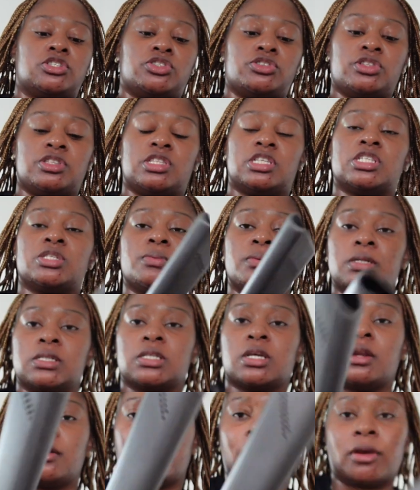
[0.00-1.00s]
So this one is
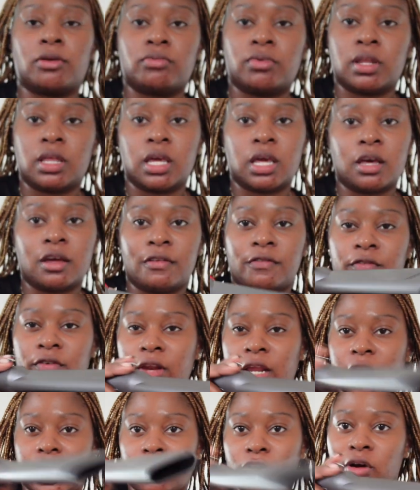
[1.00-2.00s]
going to be really good for
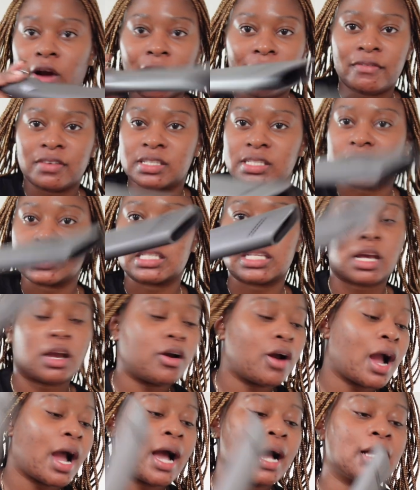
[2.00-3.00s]
like crevices and
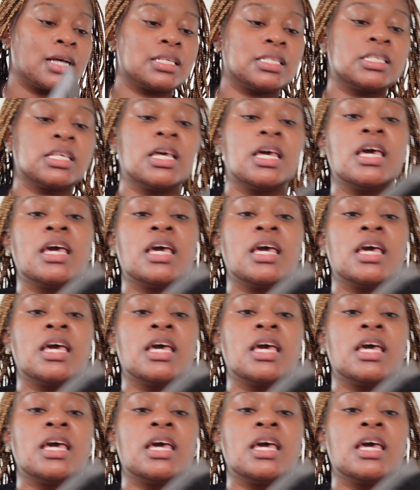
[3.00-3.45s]
cracks.